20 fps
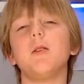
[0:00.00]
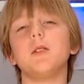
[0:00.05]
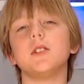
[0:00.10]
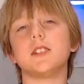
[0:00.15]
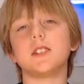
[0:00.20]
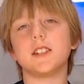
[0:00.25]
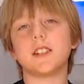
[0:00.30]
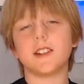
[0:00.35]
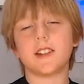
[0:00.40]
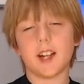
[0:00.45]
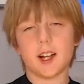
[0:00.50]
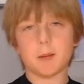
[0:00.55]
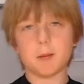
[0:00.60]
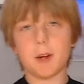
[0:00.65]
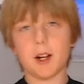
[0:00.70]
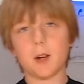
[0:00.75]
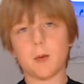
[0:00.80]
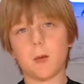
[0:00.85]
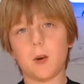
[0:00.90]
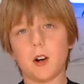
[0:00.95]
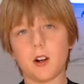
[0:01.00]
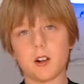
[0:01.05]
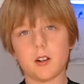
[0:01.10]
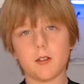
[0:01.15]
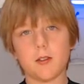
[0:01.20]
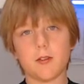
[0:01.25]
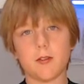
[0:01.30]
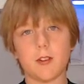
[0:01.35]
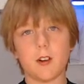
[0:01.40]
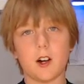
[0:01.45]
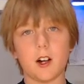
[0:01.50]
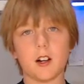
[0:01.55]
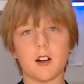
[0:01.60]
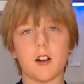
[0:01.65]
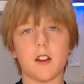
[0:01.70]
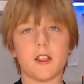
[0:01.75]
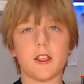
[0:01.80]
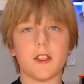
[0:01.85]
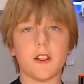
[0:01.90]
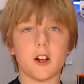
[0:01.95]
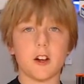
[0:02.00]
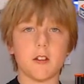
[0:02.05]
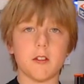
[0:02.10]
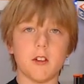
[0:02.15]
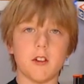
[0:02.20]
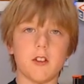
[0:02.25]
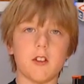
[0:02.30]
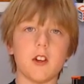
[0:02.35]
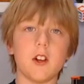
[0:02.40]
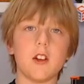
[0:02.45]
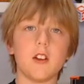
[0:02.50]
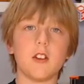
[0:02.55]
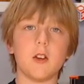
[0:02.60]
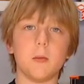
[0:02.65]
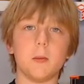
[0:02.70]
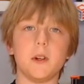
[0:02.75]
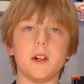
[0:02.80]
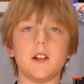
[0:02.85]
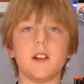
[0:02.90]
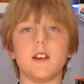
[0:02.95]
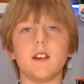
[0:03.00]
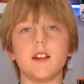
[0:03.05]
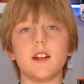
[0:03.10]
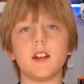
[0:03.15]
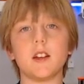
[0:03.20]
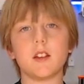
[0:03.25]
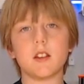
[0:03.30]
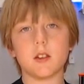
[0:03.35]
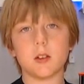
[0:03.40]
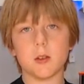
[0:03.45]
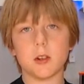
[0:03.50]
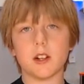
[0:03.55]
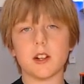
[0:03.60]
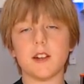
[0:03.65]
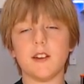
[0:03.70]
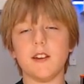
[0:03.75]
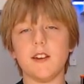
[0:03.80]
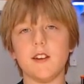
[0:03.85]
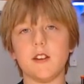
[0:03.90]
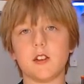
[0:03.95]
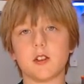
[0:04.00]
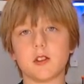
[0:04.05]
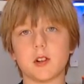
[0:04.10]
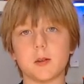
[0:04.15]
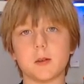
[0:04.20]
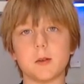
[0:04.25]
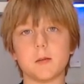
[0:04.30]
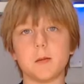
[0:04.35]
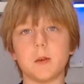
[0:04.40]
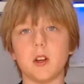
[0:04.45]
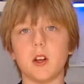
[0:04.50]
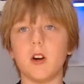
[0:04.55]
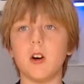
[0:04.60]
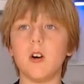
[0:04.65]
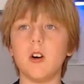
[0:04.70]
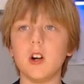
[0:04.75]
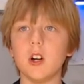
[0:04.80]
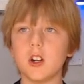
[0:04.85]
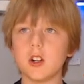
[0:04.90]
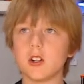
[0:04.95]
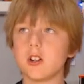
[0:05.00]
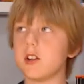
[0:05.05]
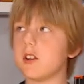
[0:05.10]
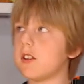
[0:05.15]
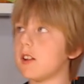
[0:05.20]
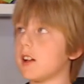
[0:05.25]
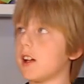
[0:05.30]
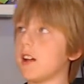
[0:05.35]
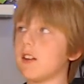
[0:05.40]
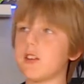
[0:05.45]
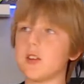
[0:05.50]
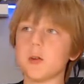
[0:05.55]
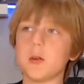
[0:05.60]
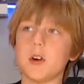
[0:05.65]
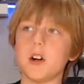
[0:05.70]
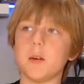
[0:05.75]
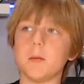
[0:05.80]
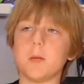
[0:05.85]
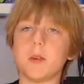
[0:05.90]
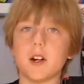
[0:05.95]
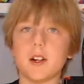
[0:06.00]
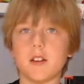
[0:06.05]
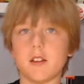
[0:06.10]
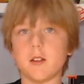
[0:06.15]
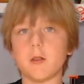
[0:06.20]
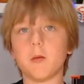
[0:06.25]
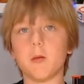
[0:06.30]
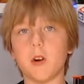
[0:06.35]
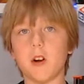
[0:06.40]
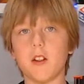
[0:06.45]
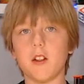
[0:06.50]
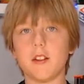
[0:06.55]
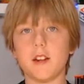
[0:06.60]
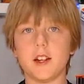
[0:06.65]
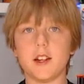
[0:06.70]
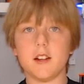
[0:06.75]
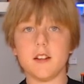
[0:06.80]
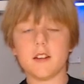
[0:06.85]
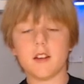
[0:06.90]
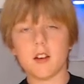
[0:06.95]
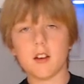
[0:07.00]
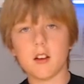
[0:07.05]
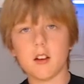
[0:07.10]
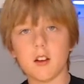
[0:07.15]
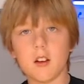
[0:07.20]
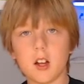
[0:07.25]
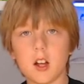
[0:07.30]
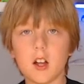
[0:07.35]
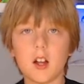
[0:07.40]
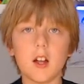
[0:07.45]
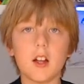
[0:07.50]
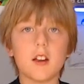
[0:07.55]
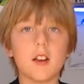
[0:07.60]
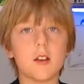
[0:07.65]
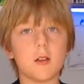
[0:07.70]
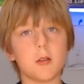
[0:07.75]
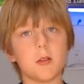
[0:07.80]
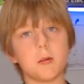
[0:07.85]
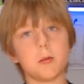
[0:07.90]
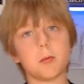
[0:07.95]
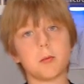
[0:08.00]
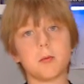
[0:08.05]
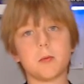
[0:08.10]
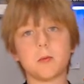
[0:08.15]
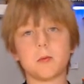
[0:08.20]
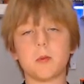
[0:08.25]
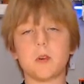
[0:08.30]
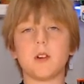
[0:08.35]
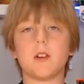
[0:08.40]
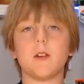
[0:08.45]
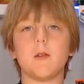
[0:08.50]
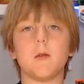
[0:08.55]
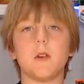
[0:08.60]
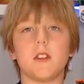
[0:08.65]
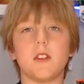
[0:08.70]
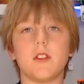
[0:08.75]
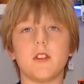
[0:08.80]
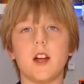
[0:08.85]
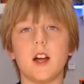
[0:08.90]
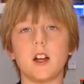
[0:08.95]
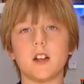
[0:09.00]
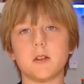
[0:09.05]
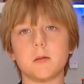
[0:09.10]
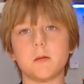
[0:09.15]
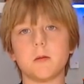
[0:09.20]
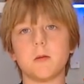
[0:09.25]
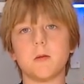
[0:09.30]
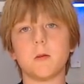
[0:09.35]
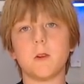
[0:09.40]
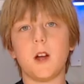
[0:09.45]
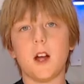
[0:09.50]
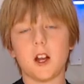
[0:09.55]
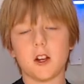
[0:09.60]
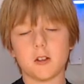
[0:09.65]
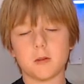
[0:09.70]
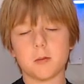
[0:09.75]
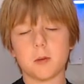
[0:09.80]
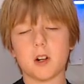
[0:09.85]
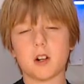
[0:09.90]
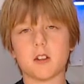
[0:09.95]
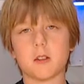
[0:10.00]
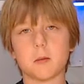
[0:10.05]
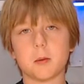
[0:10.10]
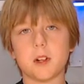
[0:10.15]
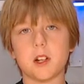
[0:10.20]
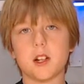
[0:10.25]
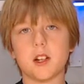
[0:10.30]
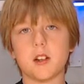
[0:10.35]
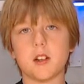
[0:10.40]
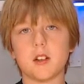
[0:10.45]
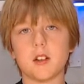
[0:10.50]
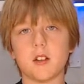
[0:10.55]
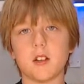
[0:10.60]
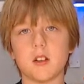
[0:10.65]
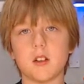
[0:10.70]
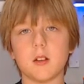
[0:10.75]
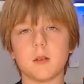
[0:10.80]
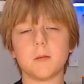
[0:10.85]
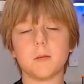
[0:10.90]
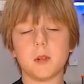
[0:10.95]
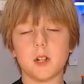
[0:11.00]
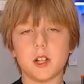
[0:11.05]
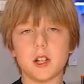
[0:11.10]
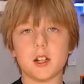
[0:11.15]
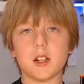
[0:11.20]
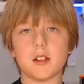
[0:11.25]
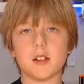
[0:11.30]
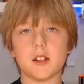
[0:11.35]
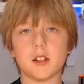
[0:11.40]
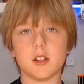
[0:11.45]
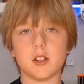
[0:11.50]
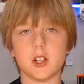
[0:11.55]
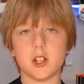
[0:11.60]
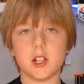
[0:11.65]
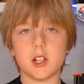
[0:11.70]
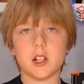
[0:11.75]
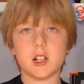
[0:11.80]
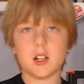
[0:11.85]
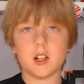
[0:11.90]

was designed by Wogified on Thinkerers. There'll be a link to it in the description below, just in case you want to print one of these. This was printed with Hatchbox PETG